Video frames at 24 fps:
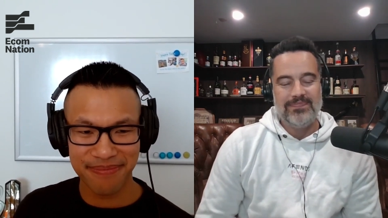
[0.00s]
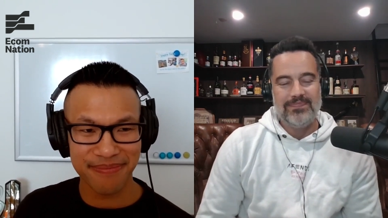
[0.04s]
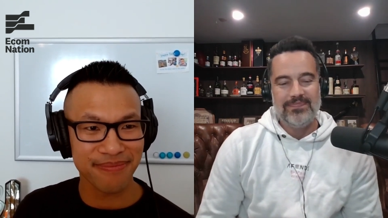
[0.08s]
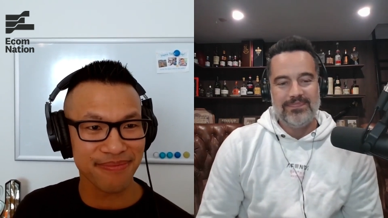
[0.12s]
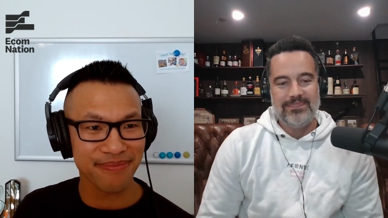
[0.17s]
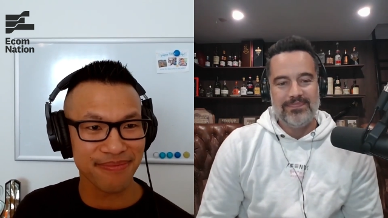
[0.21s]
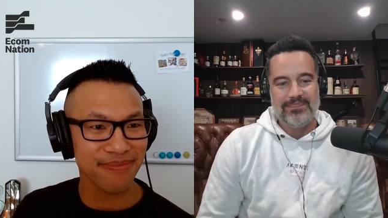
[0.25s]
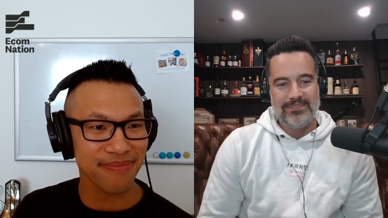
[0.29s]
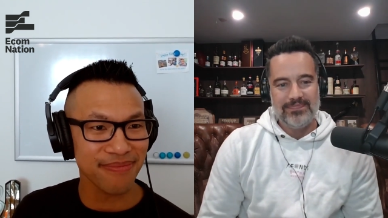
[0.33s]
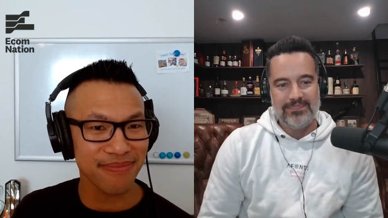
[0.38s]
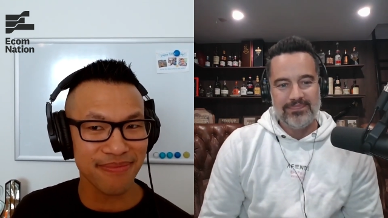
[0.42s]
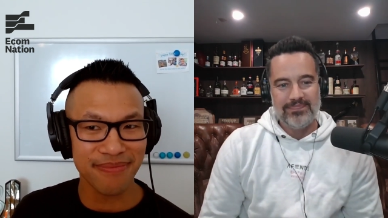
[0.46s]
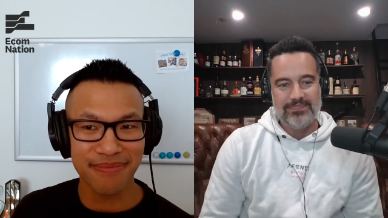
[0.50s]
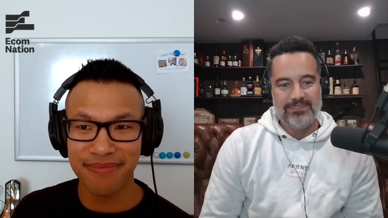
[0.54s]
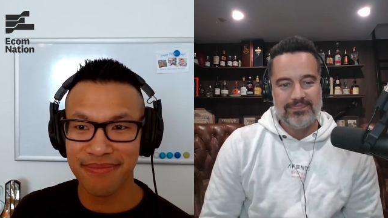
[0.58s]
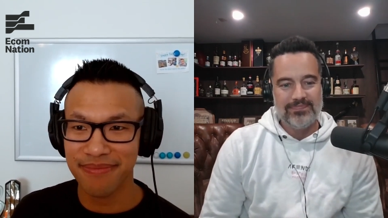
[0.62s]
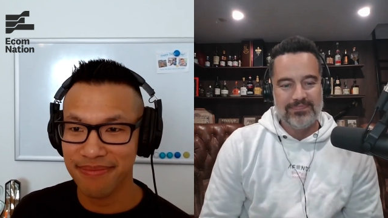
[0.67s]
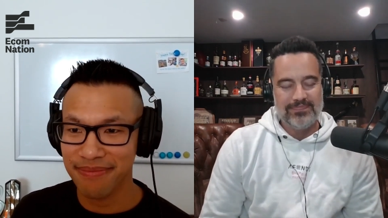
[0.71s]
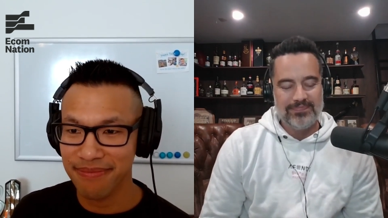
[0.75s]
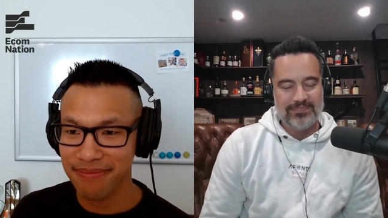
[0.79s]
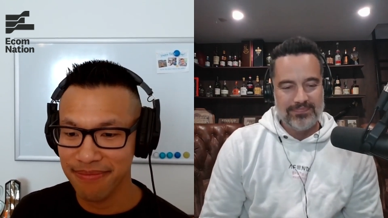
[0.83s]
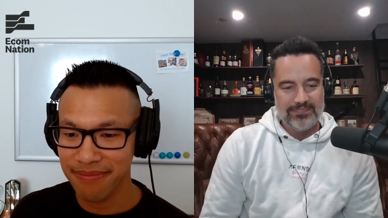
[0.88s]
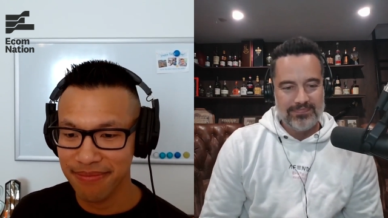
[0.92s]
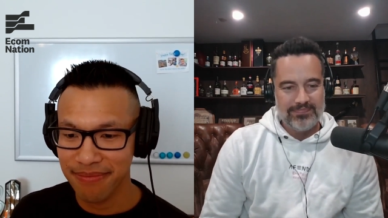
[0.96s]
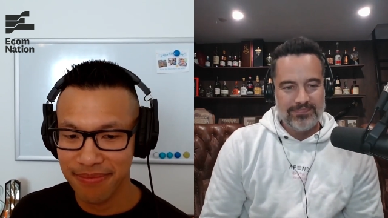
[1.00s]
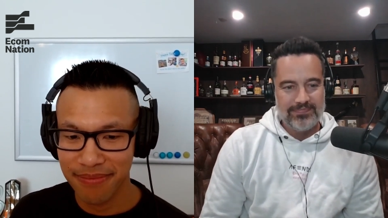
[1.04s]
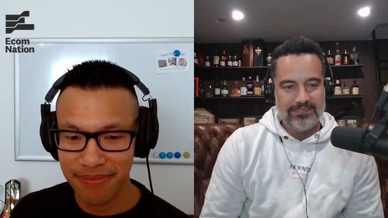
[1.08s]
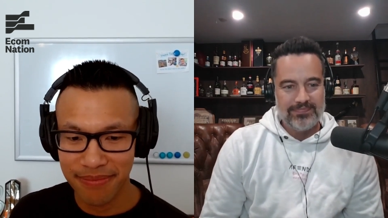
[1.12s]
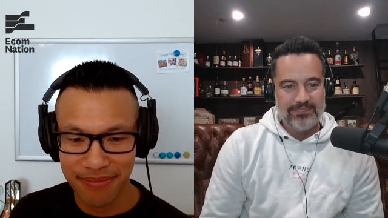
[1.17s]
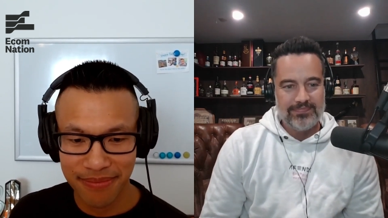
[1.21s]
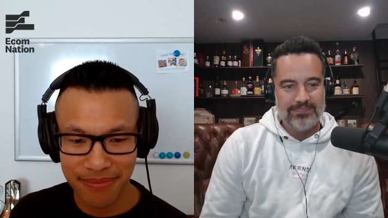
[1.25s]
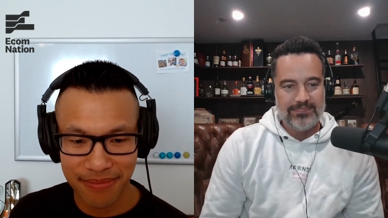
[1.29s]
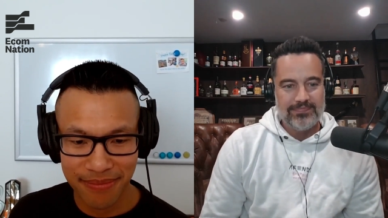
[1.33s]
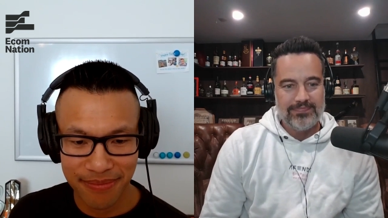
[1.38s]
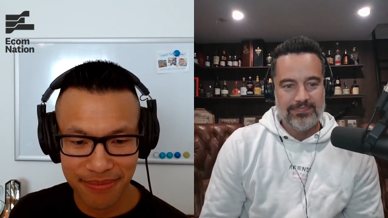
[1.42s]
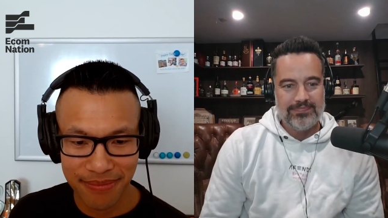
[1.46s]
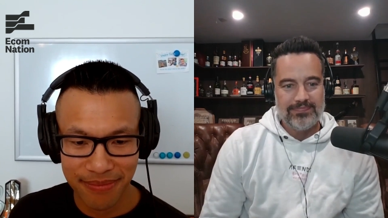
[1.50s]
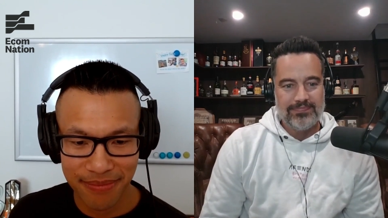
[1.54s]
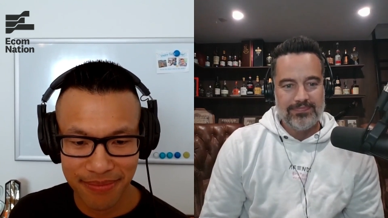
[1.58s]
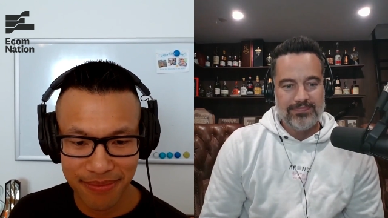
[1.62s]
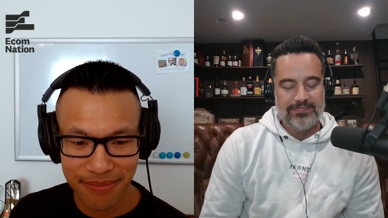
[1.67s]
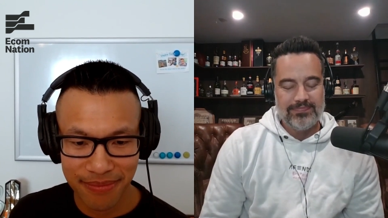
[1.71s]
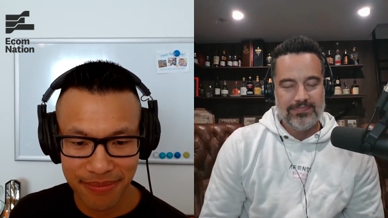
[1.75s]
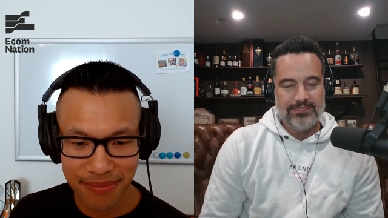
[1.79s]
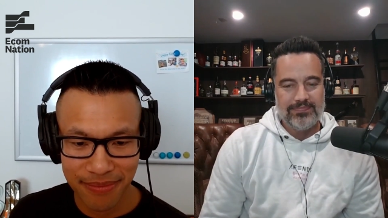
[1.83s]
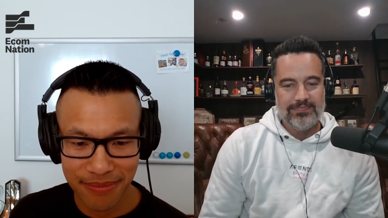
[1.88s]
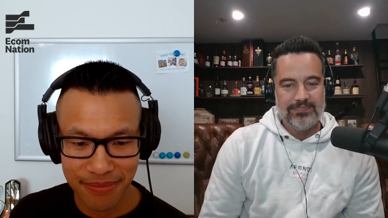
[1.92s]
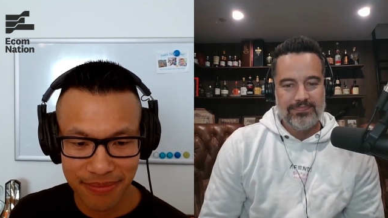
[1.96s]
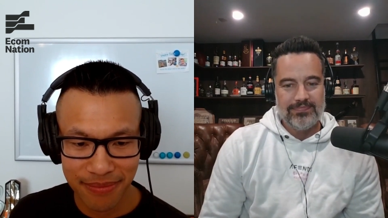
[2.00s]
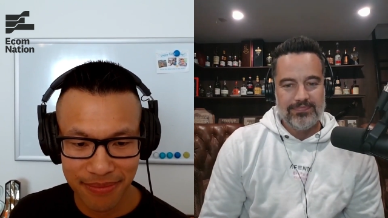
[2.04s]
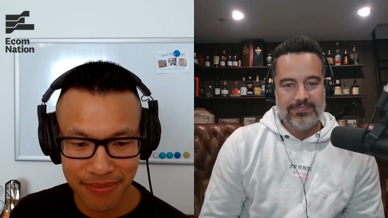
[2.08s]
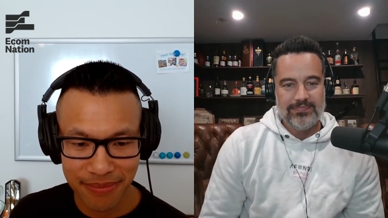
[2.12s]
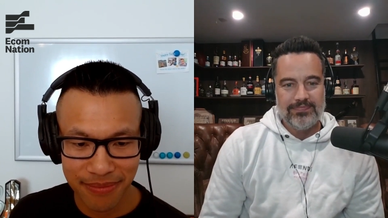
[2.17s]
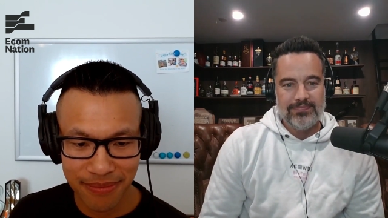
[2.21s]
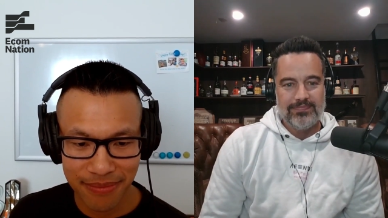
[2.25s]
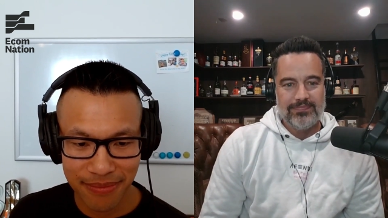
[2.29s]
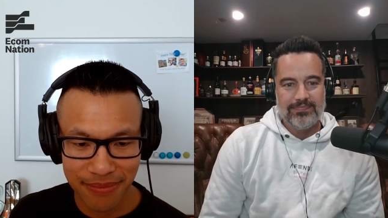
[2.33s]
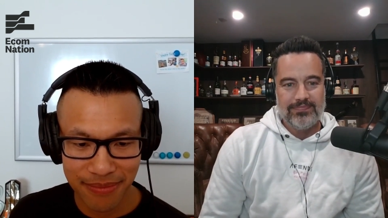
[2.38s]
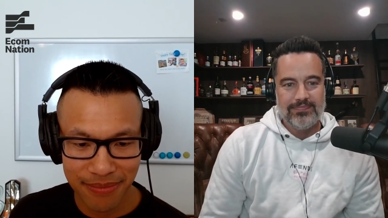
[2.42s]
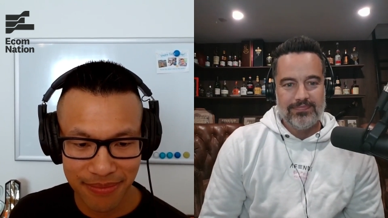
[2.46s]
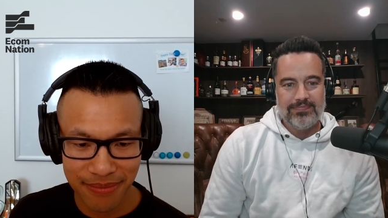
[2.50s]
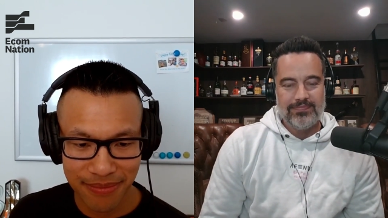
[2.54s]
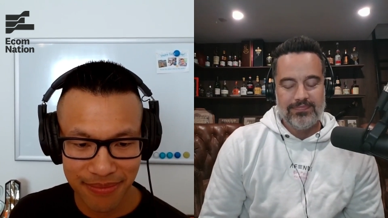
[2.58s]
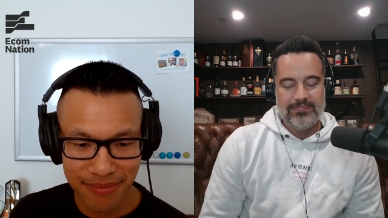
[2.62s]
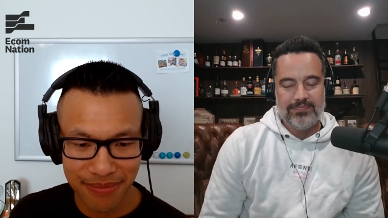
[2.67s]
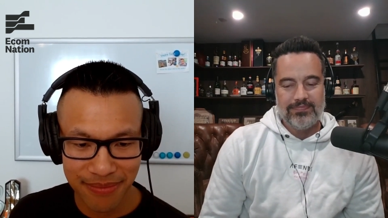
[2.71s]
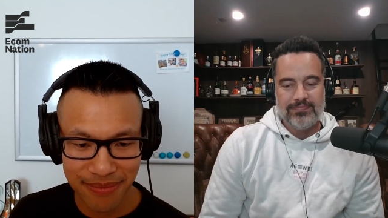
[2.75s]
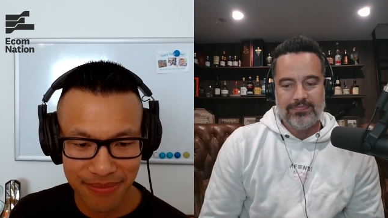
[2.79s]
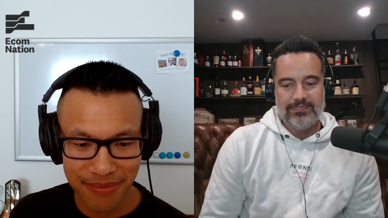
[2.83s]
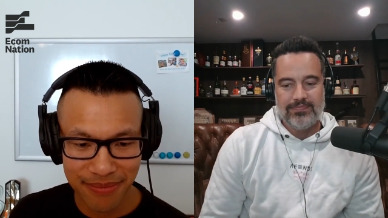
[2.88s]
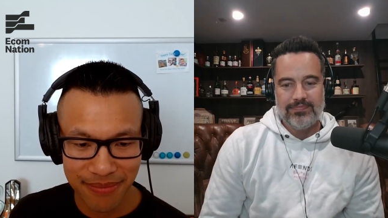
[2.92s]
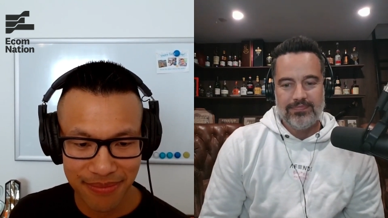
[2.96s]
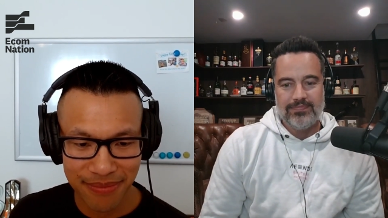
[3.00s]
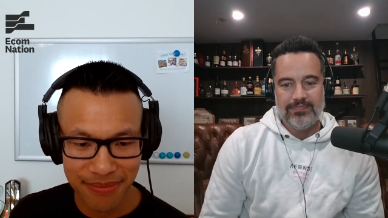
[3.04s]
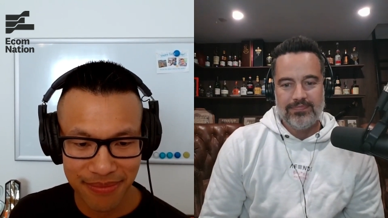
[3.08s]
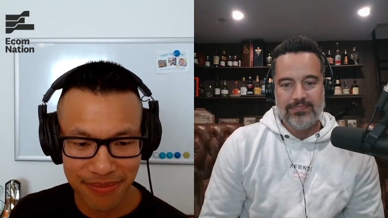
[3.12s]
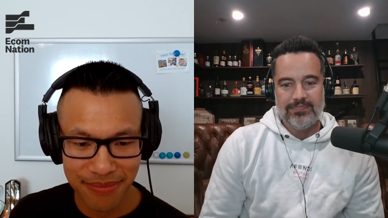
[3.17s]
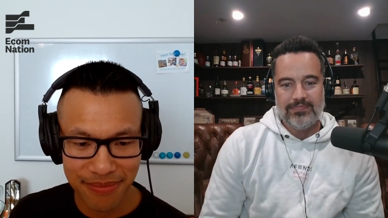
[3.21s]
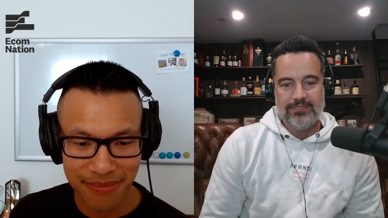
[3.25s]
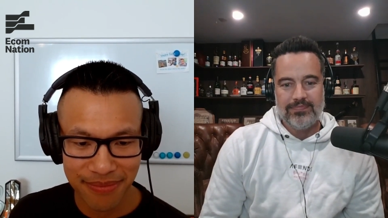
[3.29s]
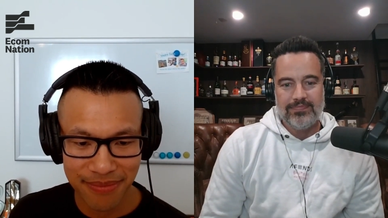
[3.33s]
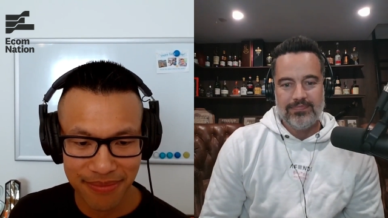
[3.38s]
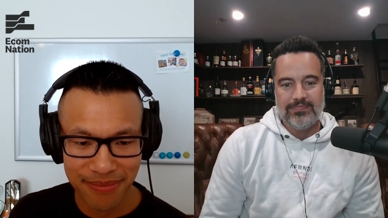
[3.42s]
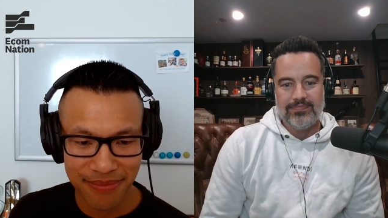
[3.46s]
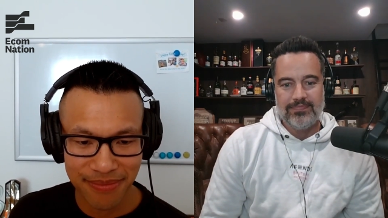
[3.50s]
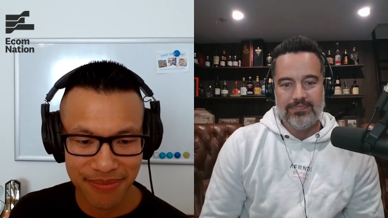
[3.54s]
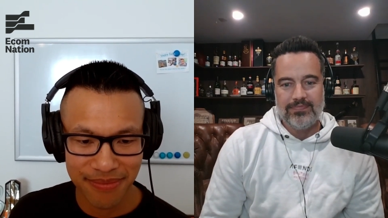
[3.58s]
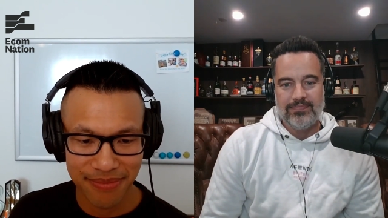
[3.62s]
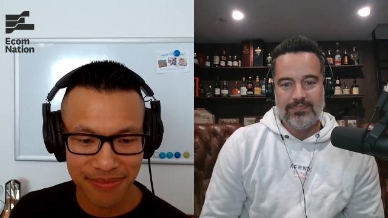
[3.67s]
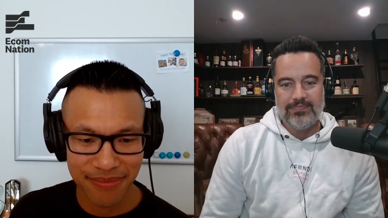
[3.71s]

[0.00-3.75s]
Nobody speaks.